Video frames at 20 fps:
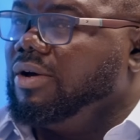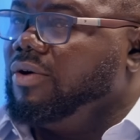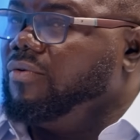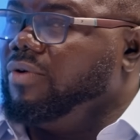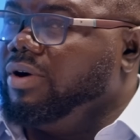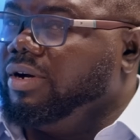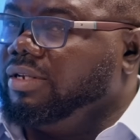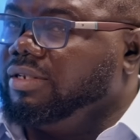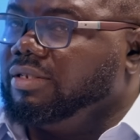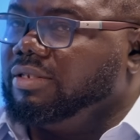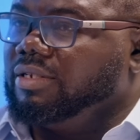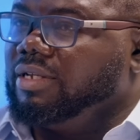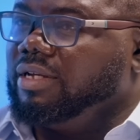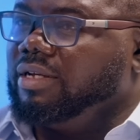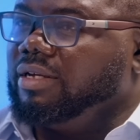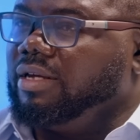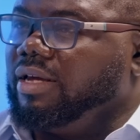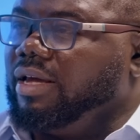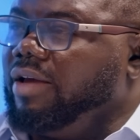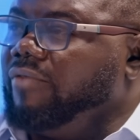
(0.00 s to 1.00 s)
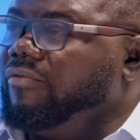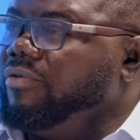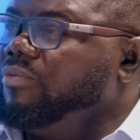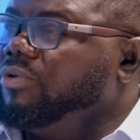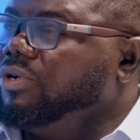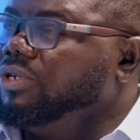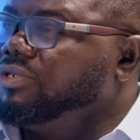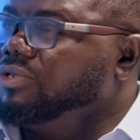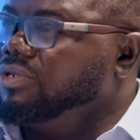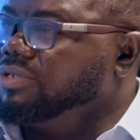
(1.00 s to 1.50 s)
Well,
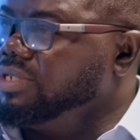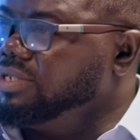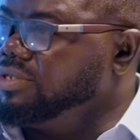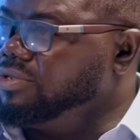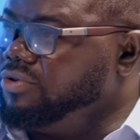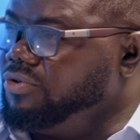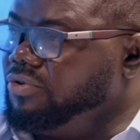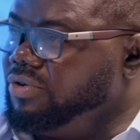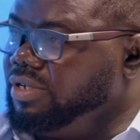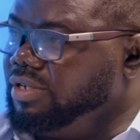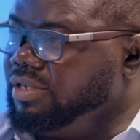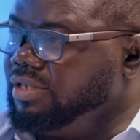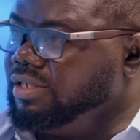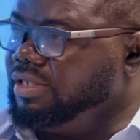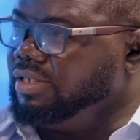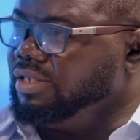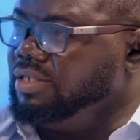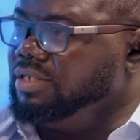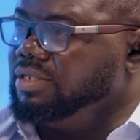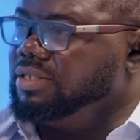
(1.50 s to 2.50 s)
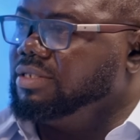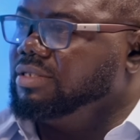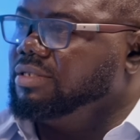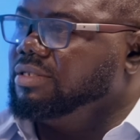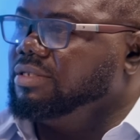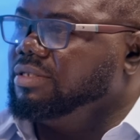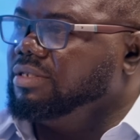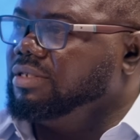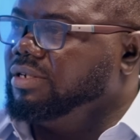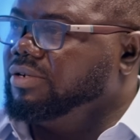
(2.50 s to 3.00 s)
everybody's success story
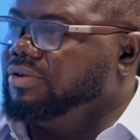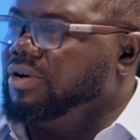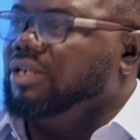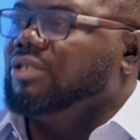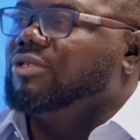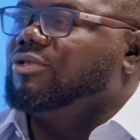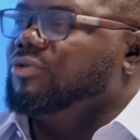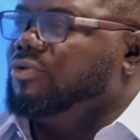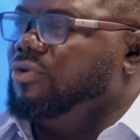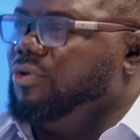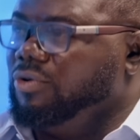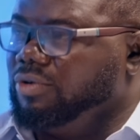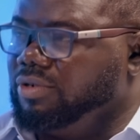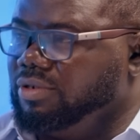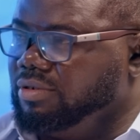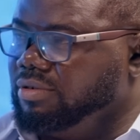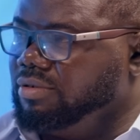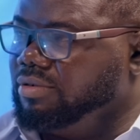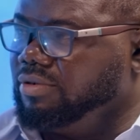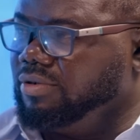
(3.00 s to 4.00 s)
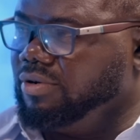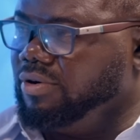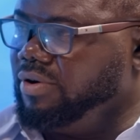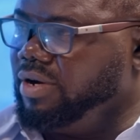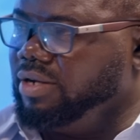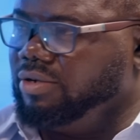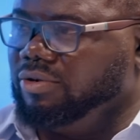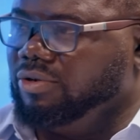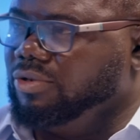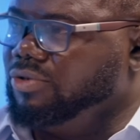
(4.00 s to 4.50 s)
is credit to God, all
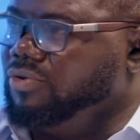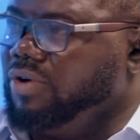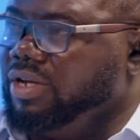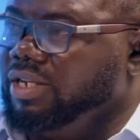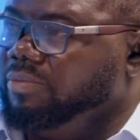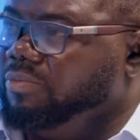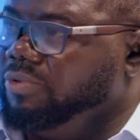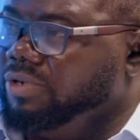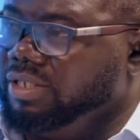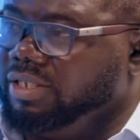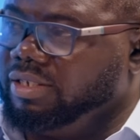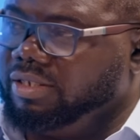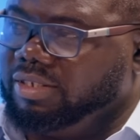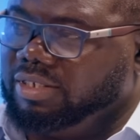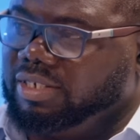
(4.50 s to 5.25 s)
right, not to anybody.